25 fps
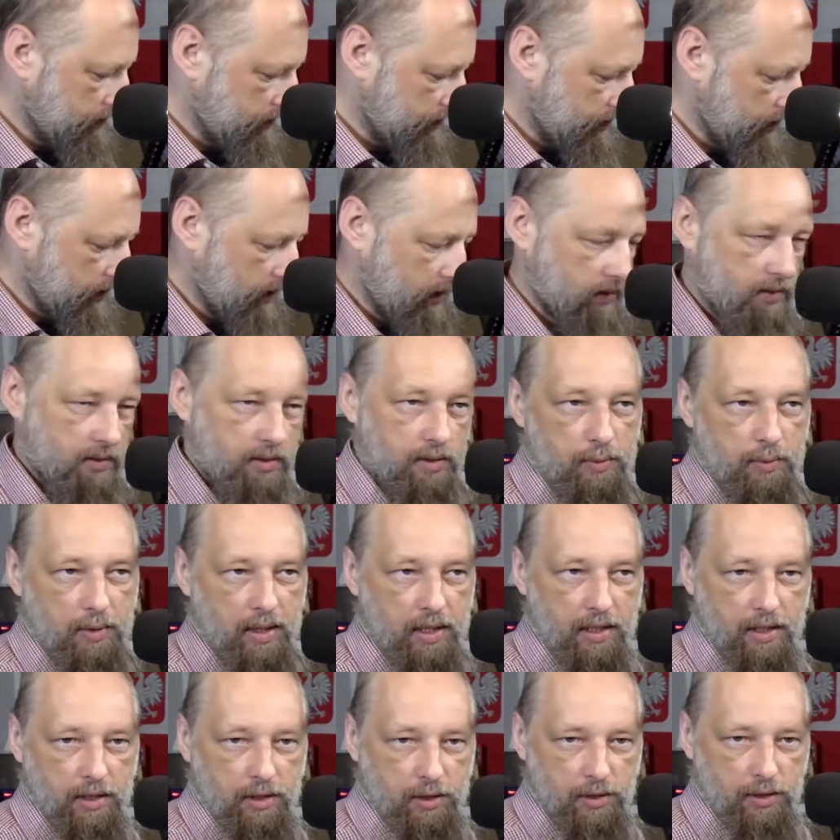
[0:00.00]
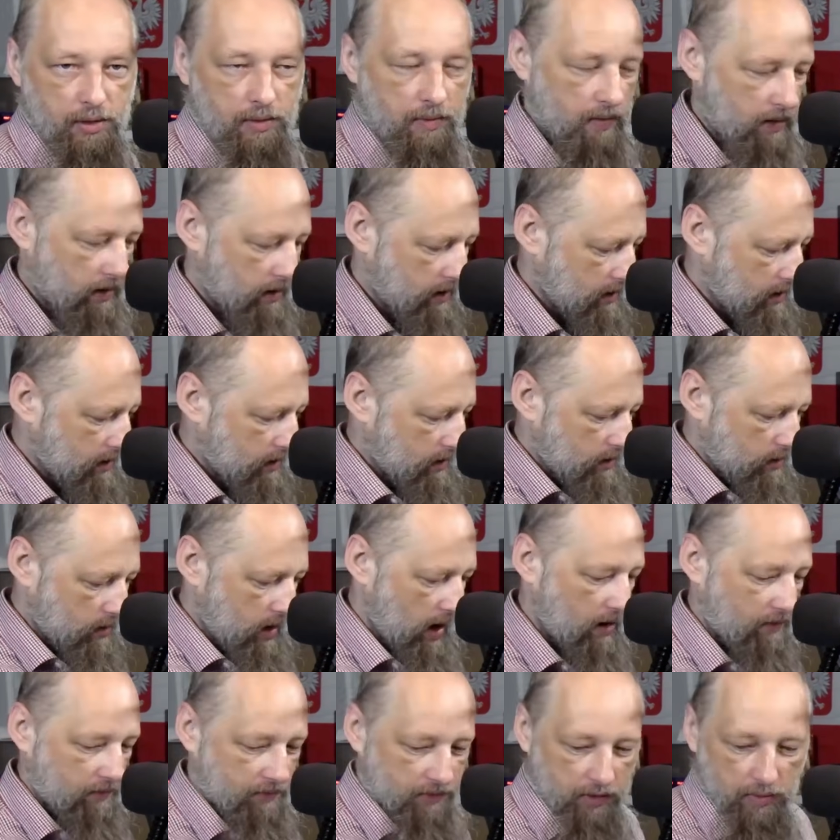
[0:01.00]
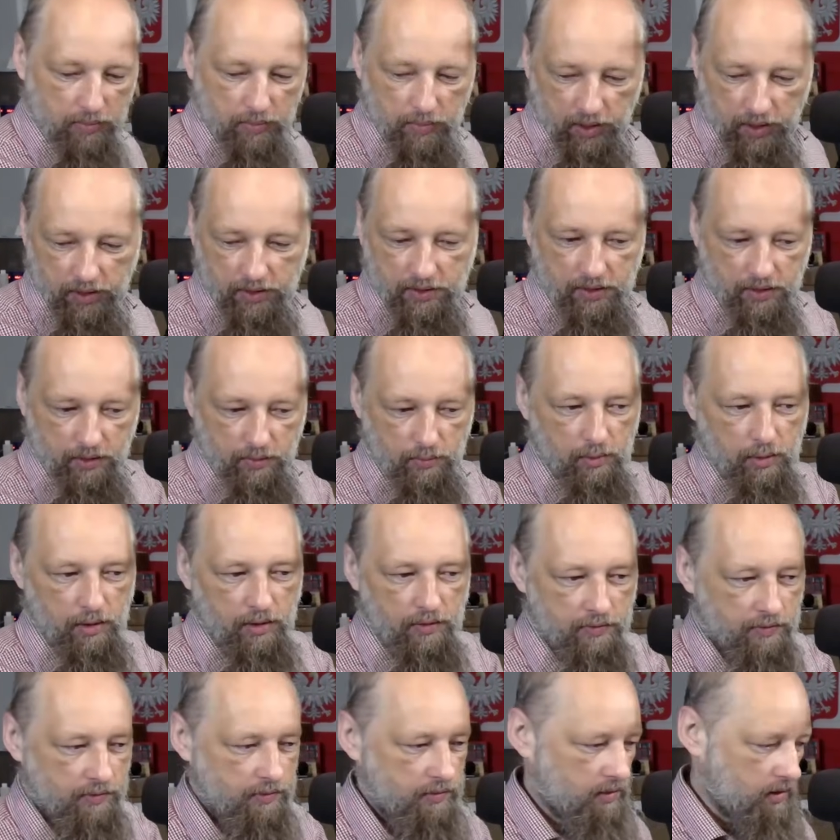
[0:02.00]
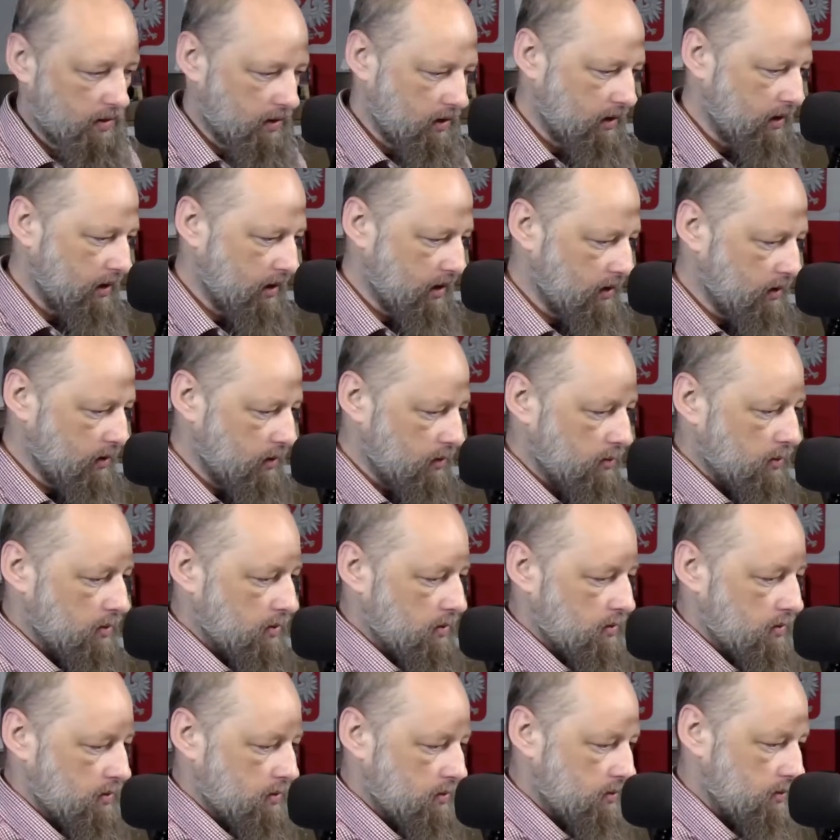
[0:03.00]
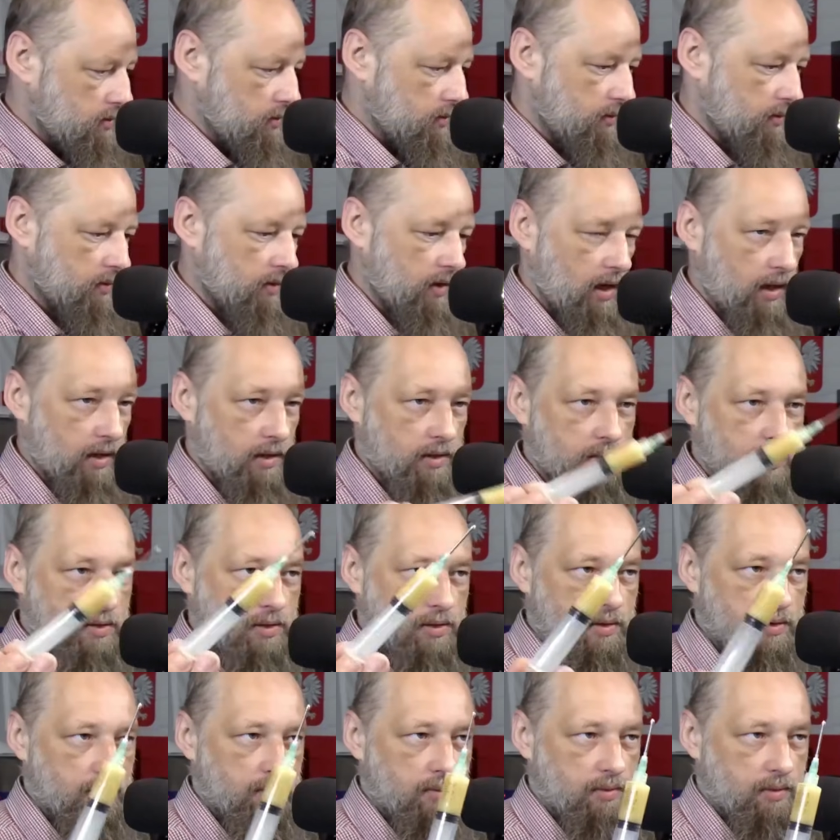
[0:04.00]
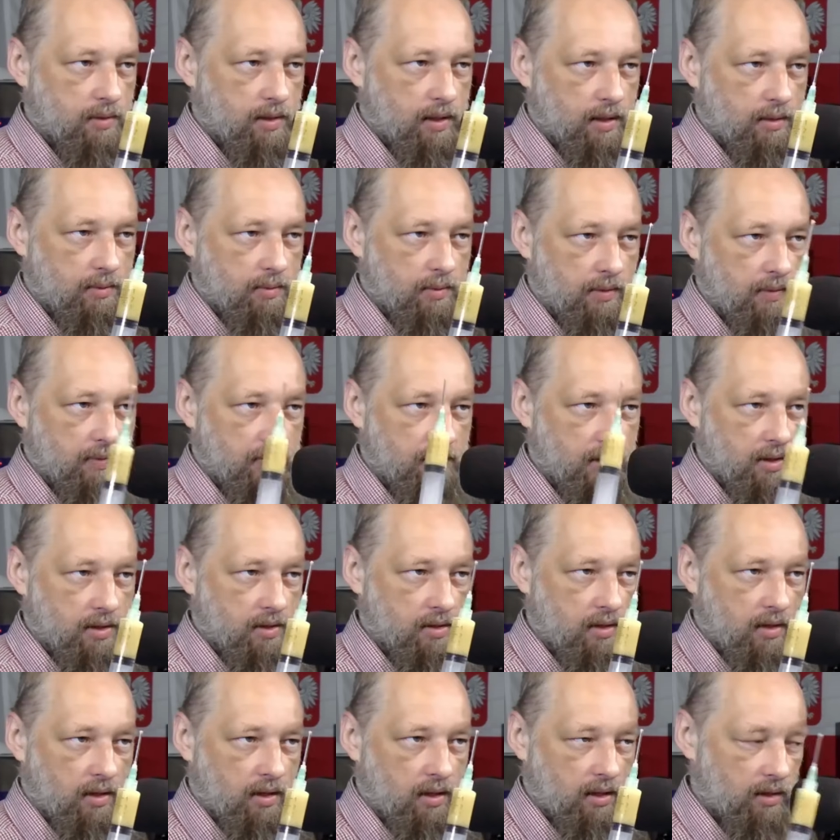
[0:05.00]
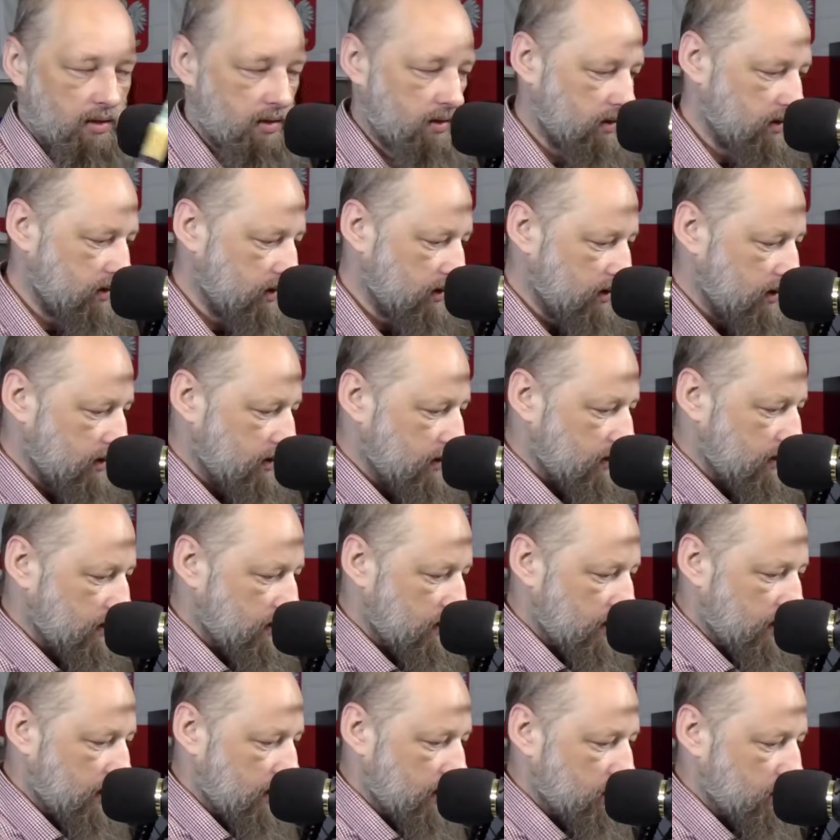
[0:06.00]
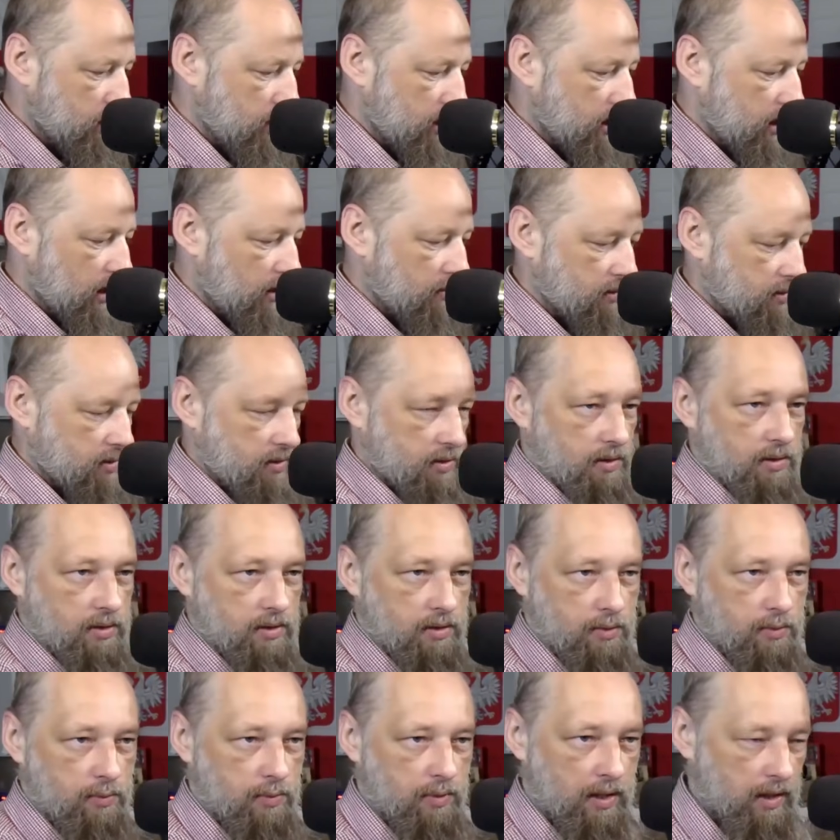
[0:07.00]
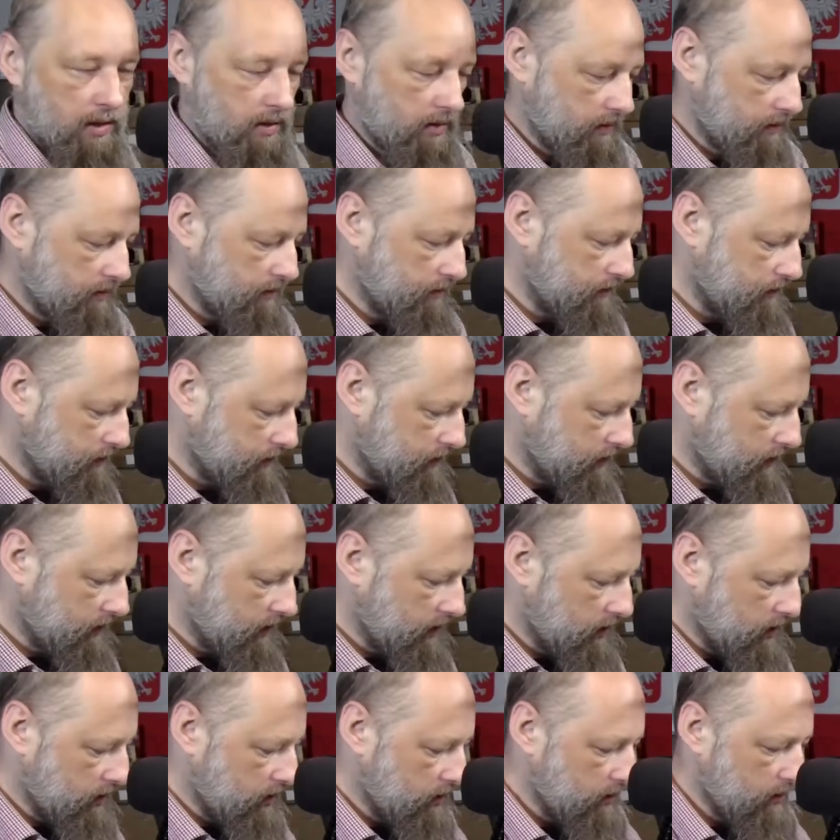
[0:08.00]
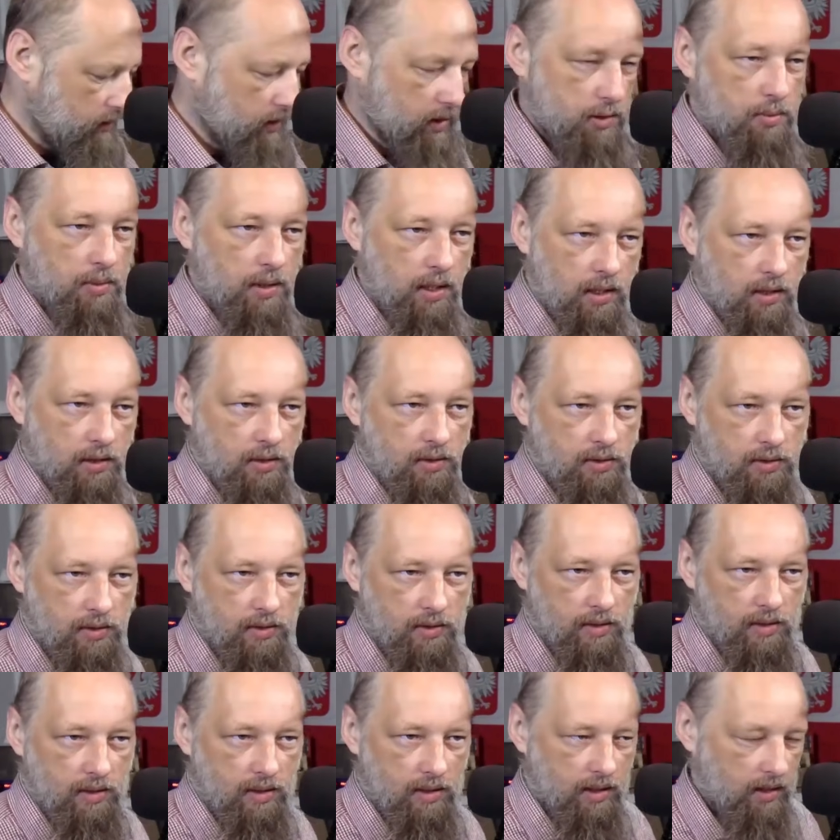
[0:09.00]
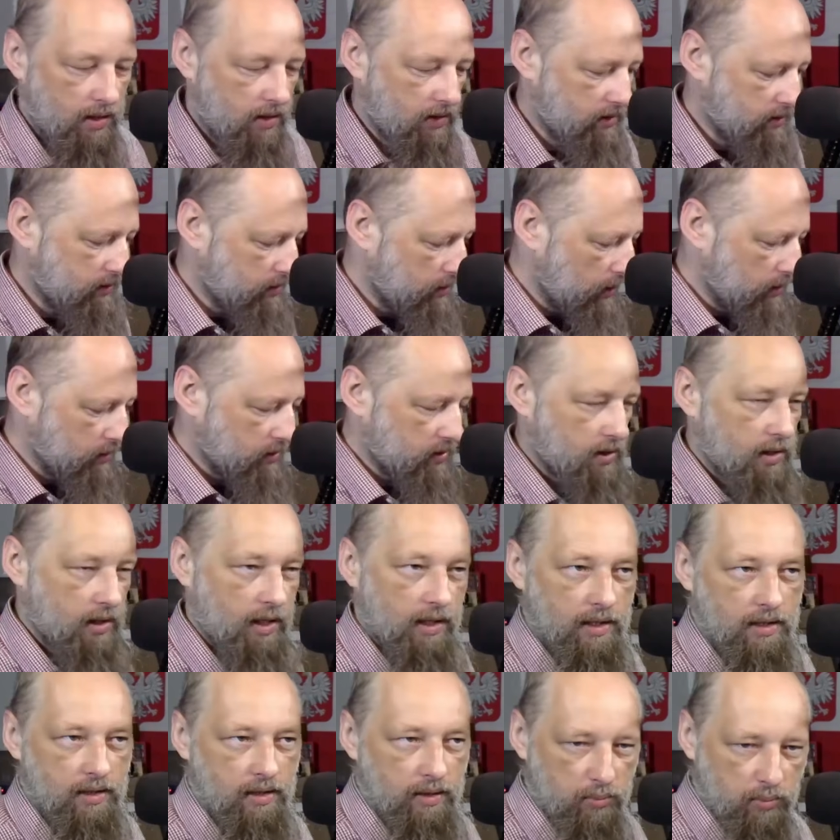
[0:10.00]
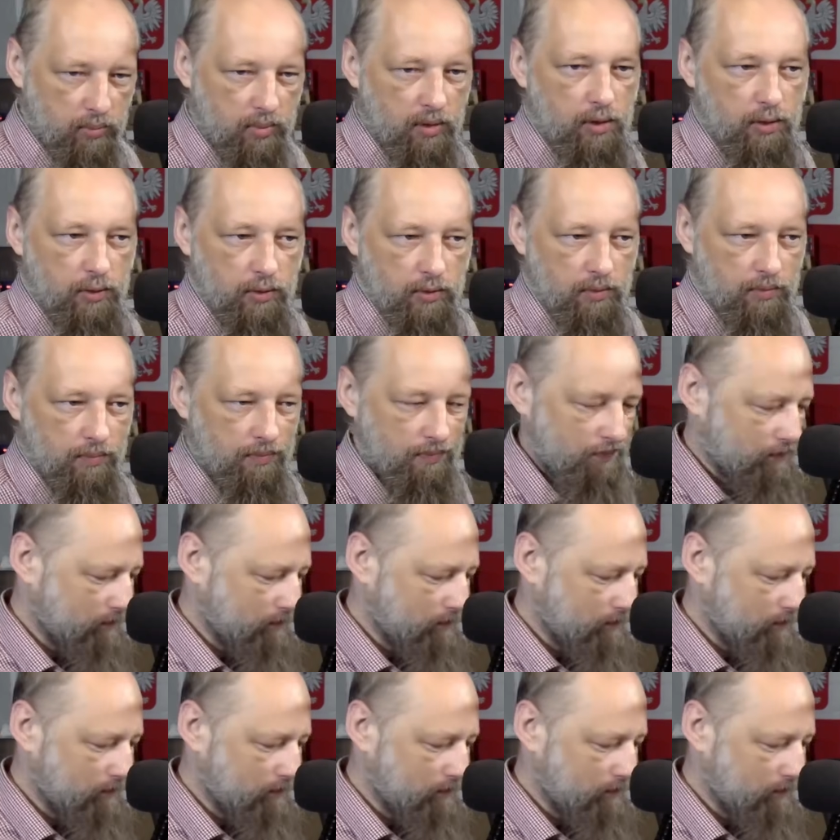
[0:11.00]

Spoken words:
It's greenish. After mixing with yellow flux, right, with this color, it becomes green, which means it's most likely blue.